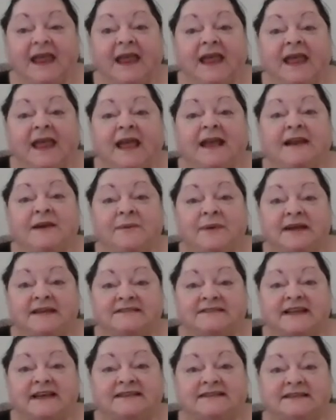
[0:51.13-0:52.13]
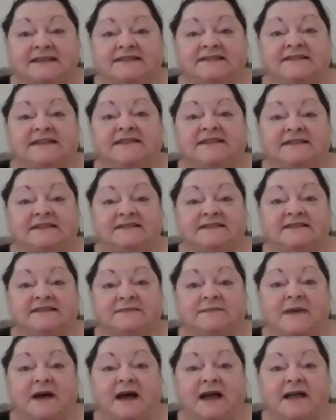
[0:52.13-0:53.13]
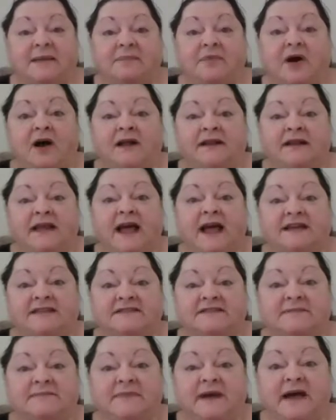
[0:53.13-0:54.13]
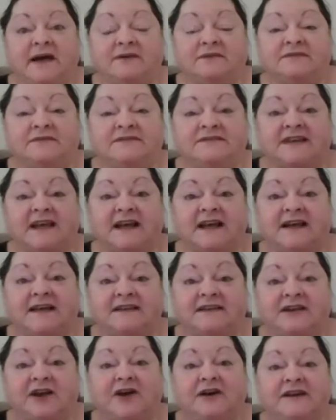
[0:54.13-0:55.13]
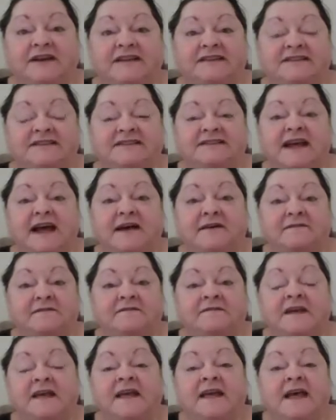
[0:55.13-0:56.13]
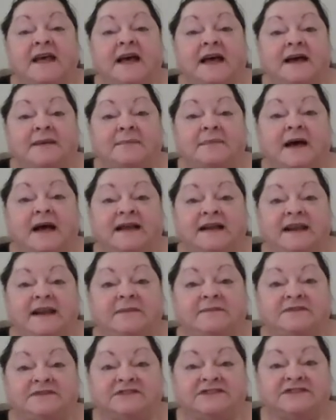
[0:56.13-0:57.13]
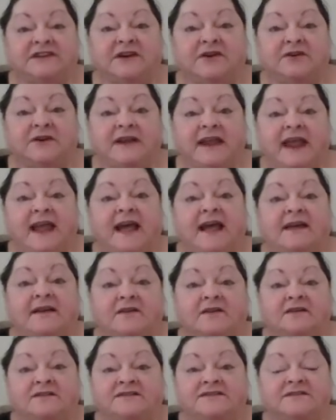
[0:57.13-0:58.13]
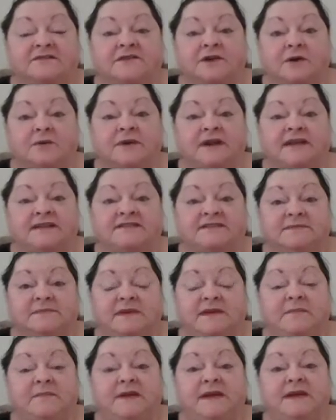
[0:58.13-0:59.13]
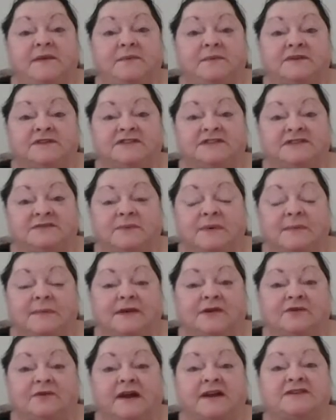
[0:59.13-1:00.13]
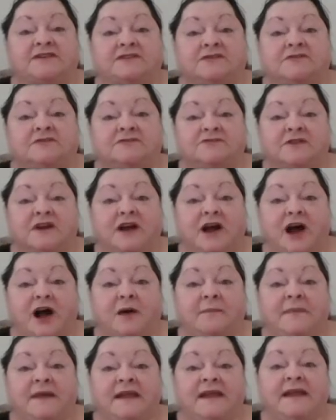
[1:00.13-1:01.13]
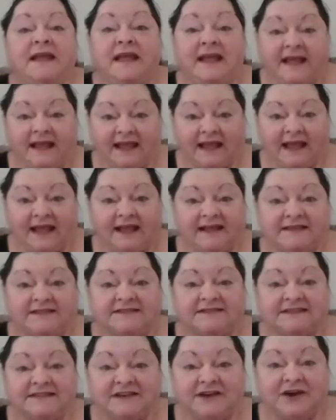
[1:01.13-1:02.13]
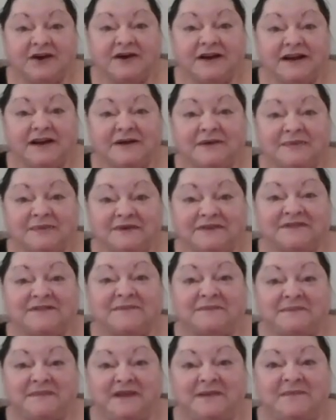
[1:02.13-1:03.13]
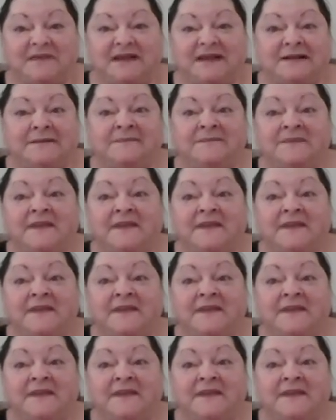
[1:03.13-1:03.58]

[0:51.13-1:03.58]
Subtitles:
Anyways, as I said, this is my podcast about yarny stuff. My name is Sherry Ann, also known as Mimi, which is what my grandchildren call me, hence Yarning with Mimi.